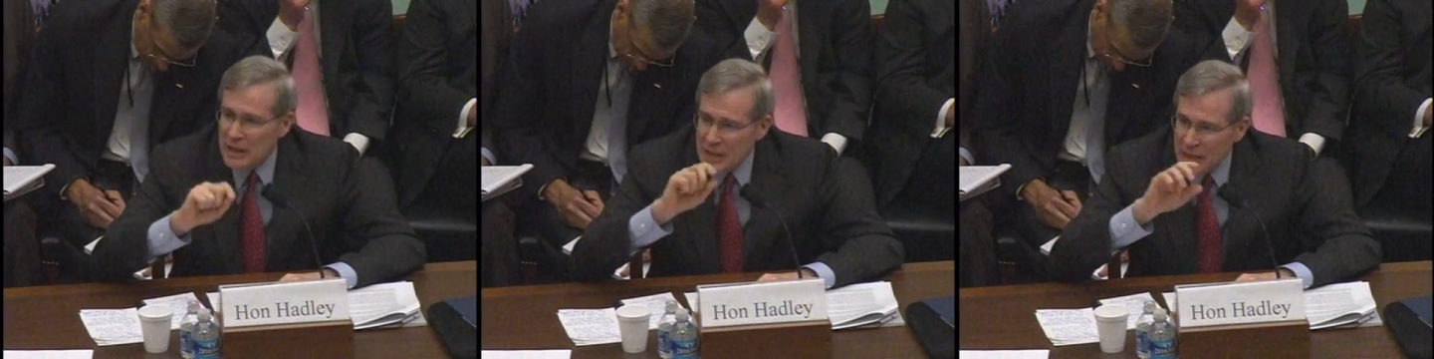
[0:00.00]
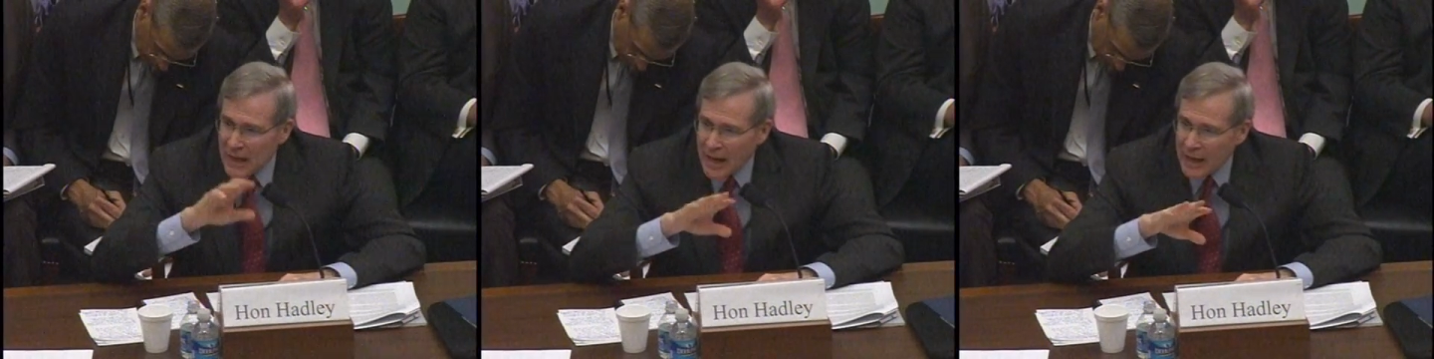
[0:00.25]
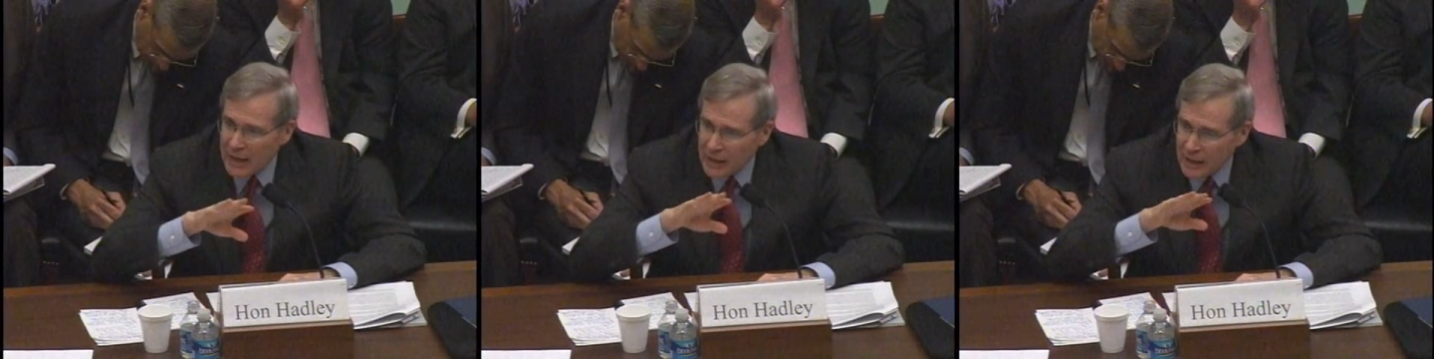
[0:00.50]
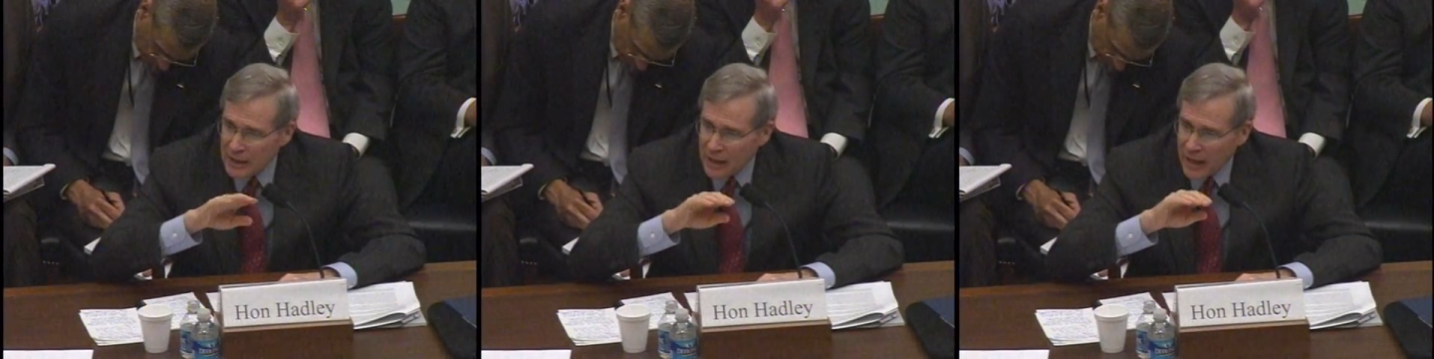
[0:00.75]
not
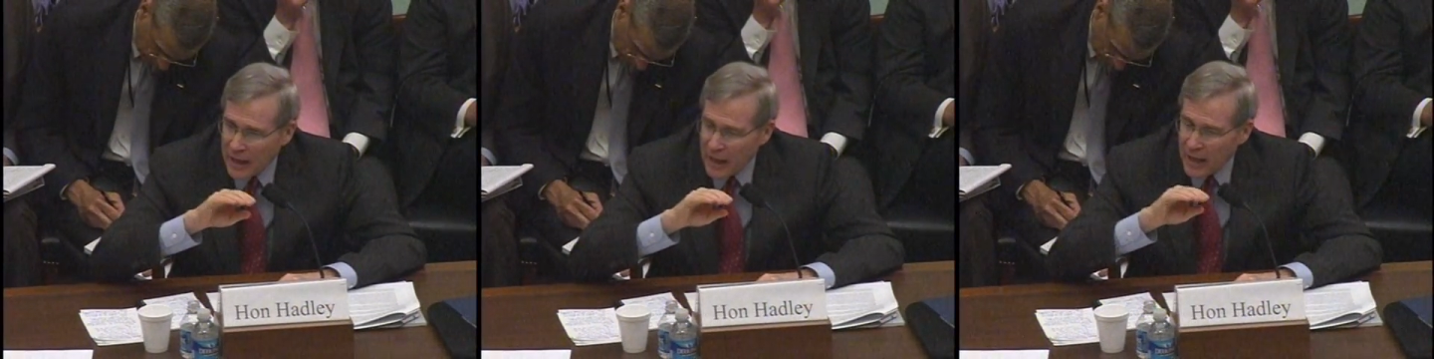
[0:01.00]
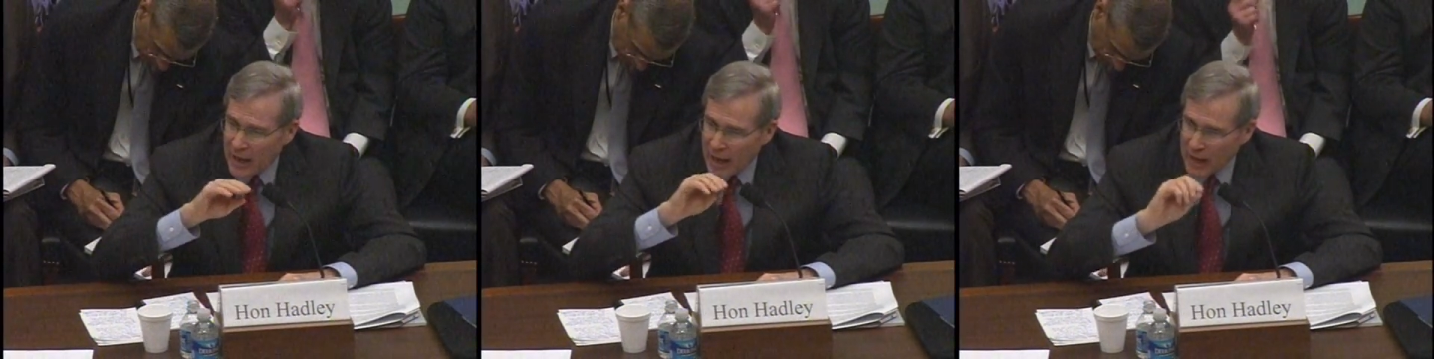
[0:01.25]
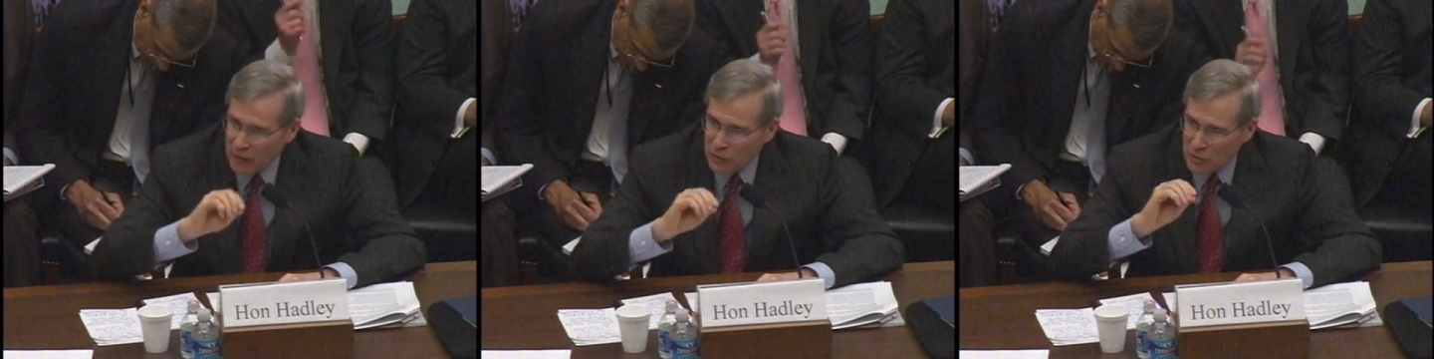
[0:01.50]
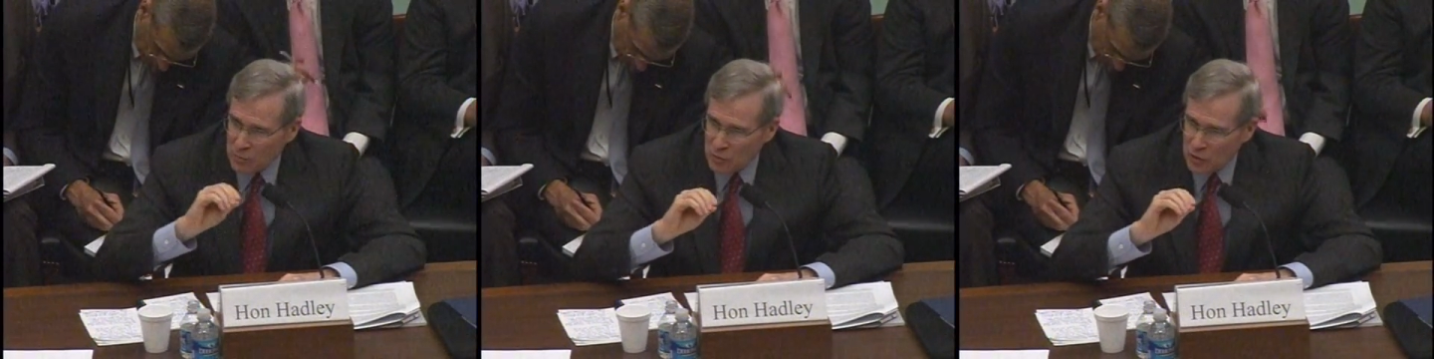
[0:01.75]
ask
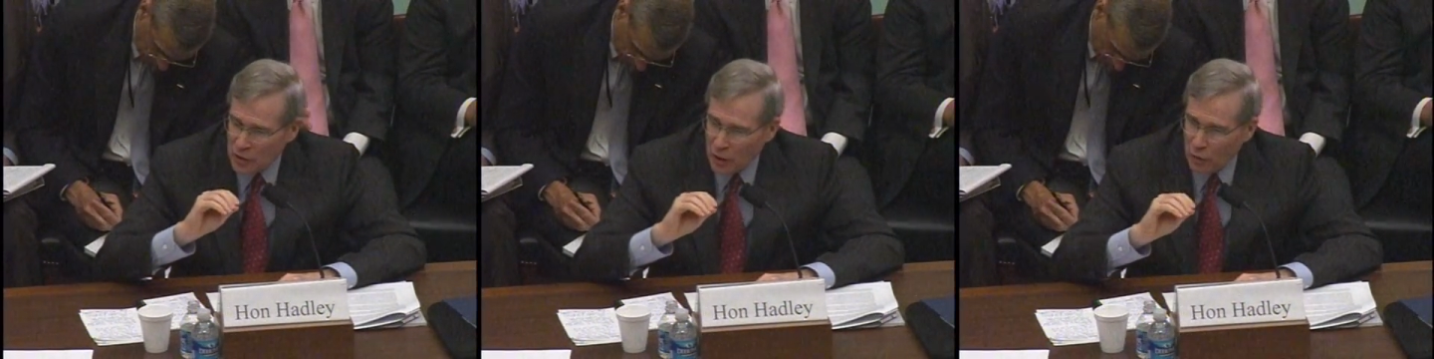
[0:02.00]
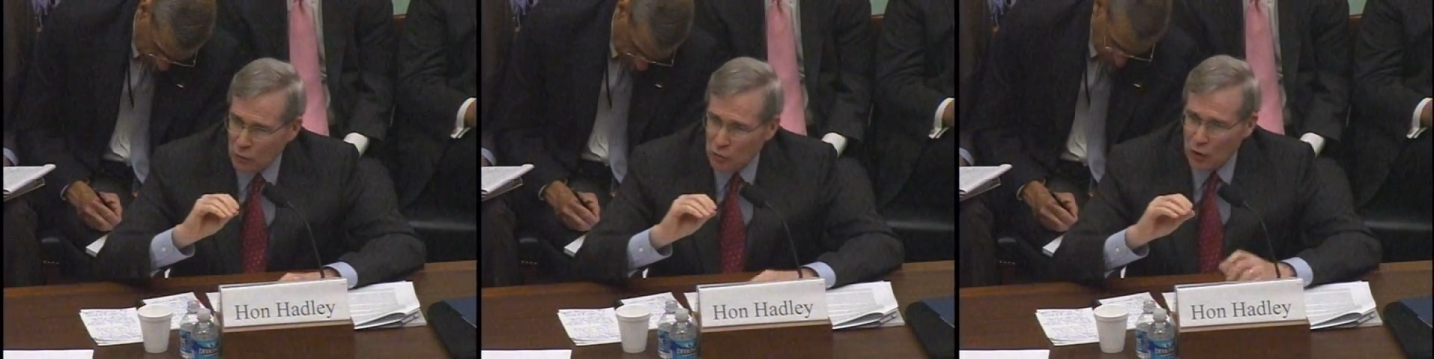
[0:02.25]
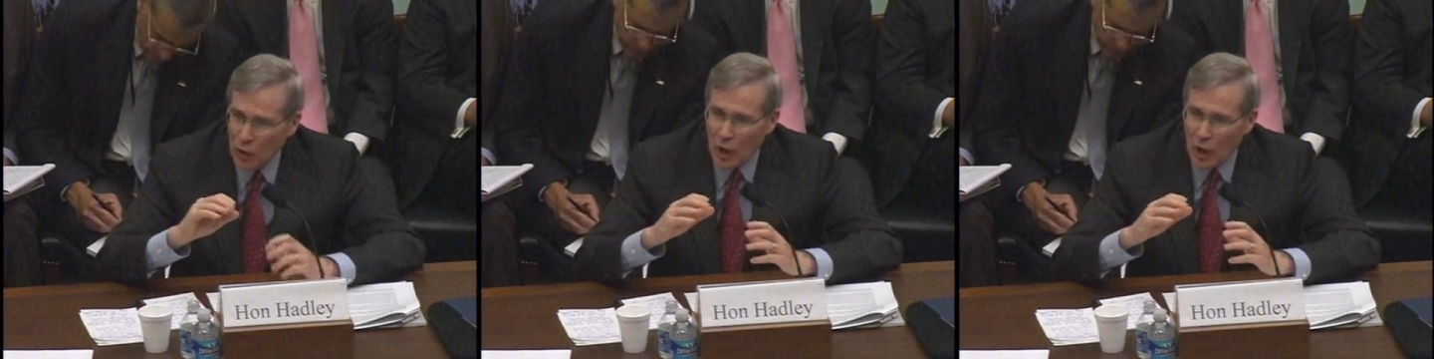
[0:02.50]
themselves,